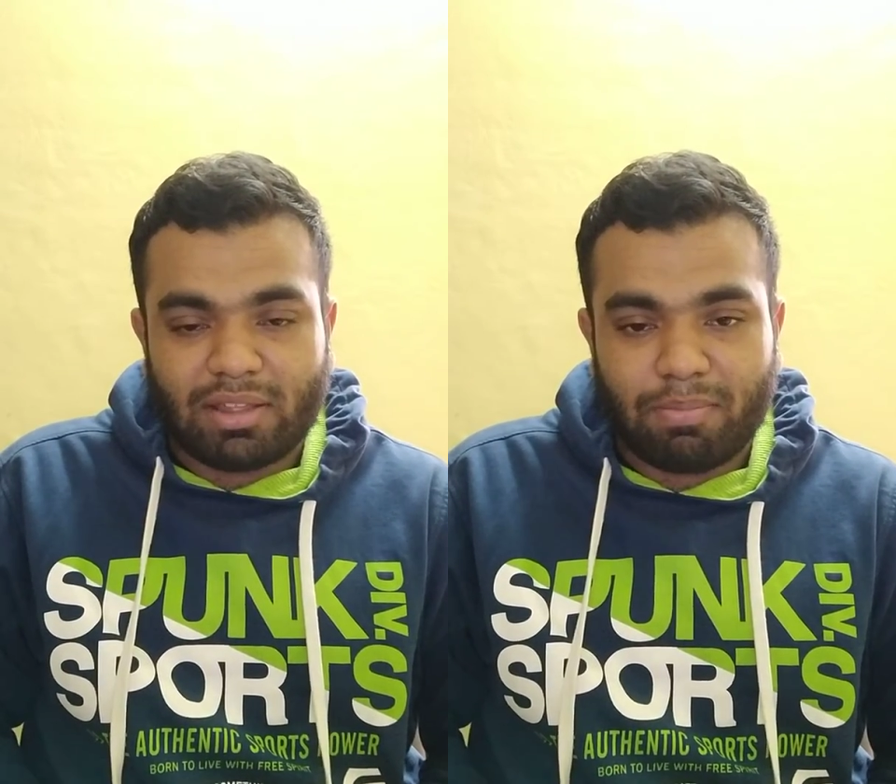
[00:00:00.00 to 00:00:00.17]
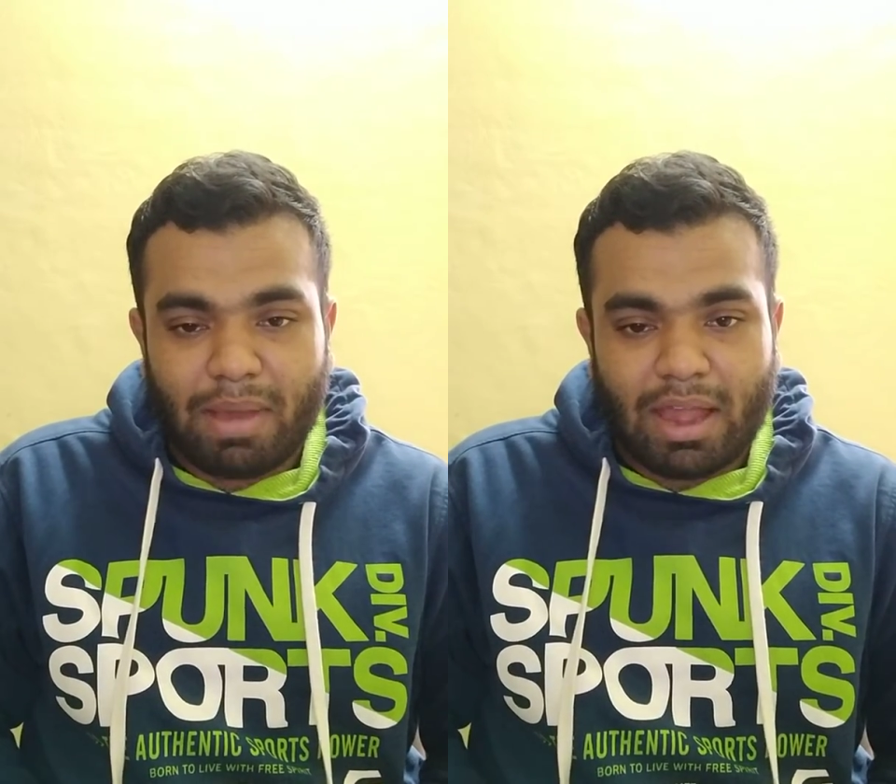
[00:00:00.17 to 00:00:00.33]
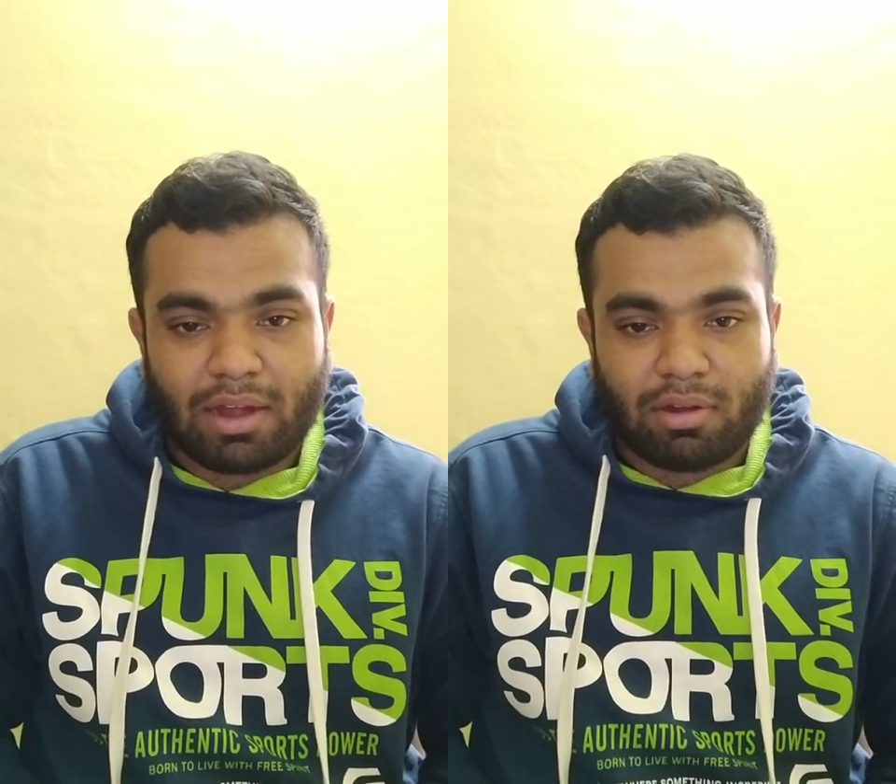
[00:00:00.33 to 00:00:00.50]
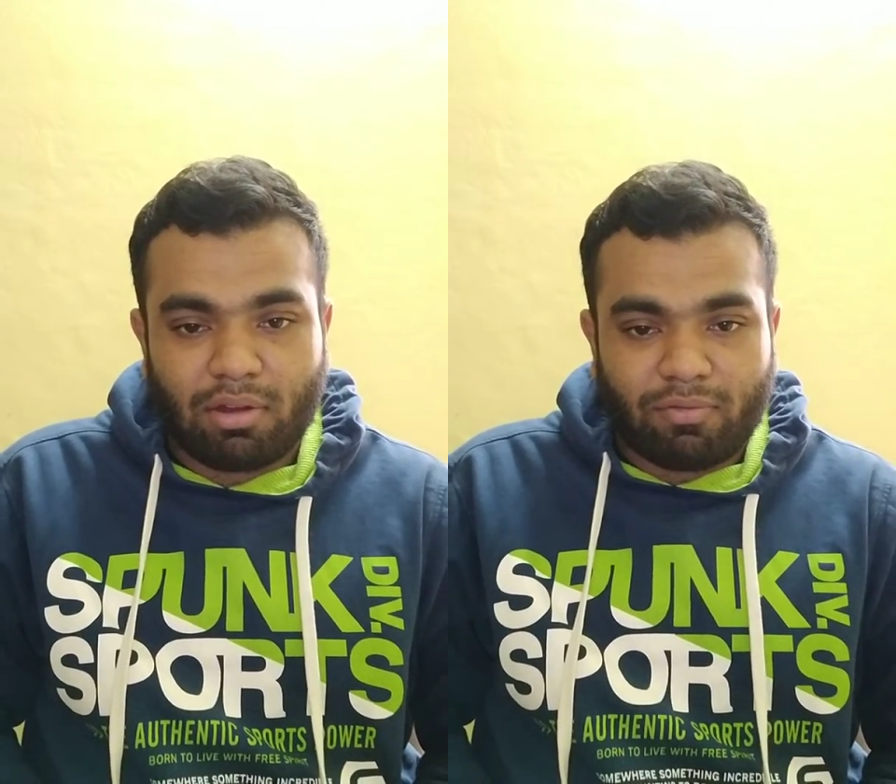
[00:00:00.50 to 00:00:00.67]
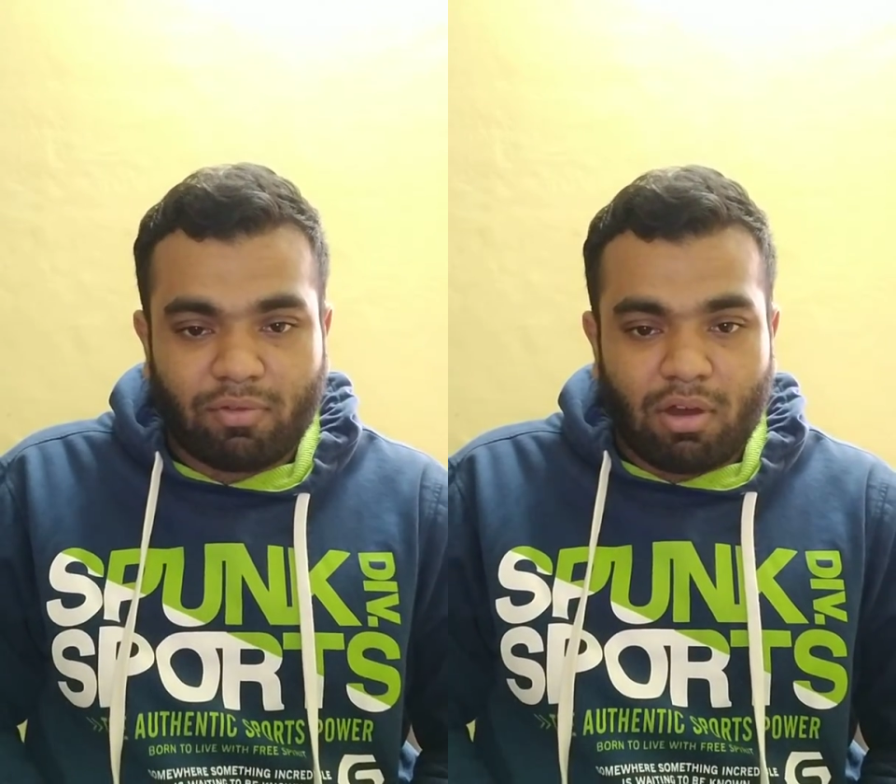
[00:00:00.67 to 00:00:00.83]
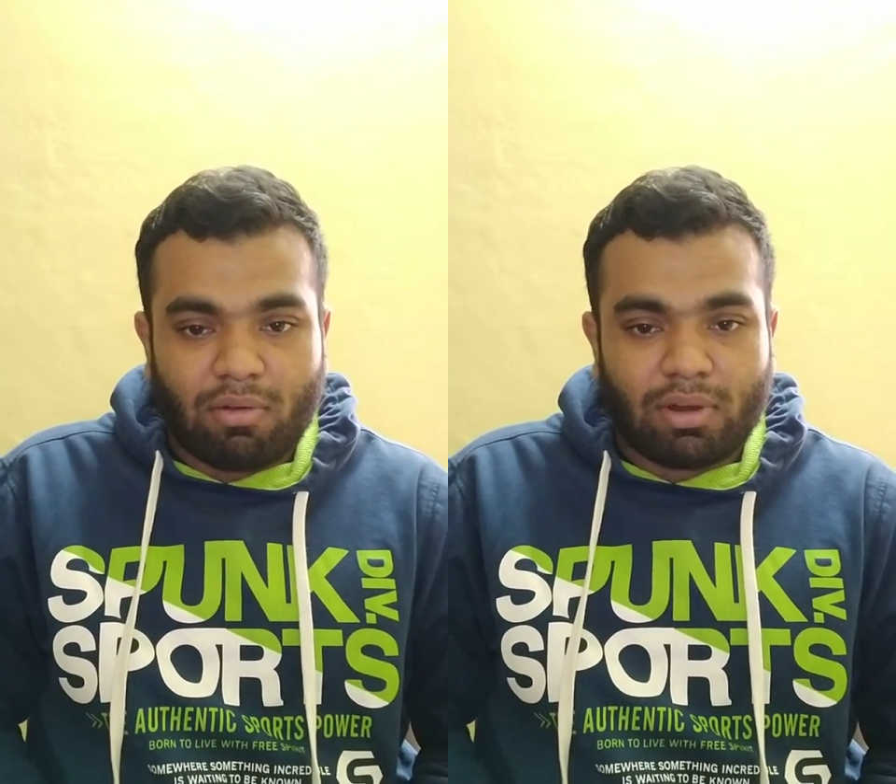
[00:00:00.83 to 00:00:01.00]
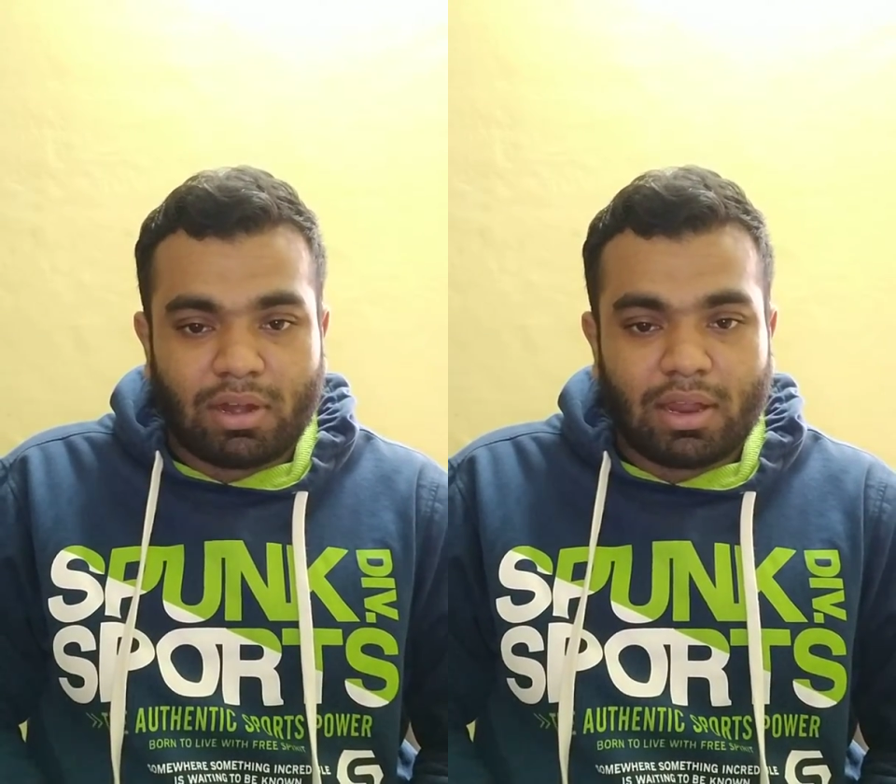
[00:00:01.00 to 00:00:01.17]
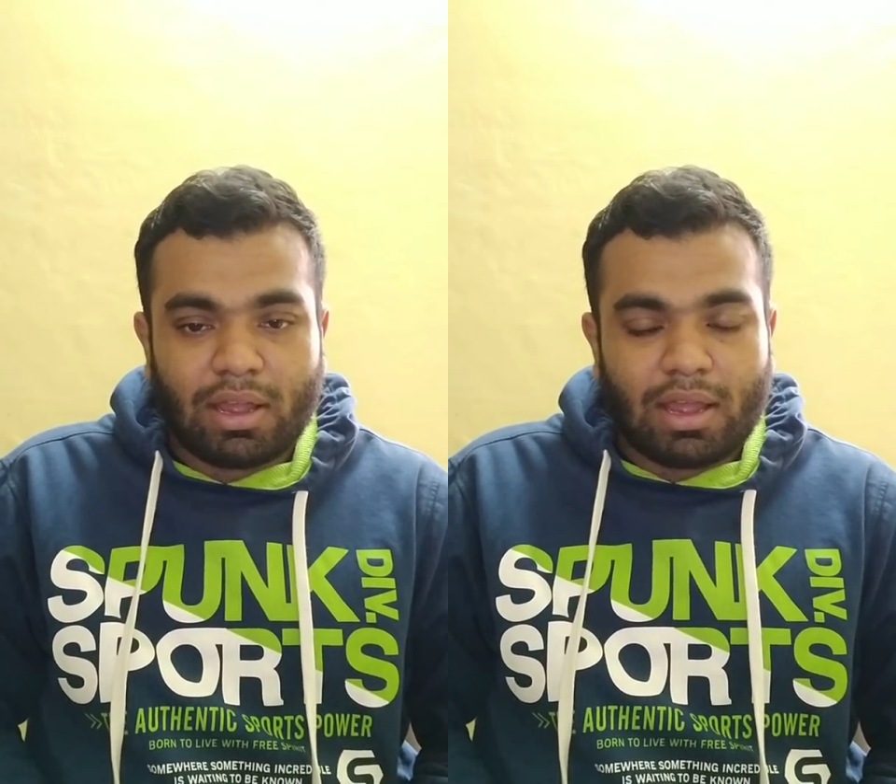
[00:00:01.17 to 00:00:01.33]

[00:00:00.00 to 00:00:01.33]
back nor forward,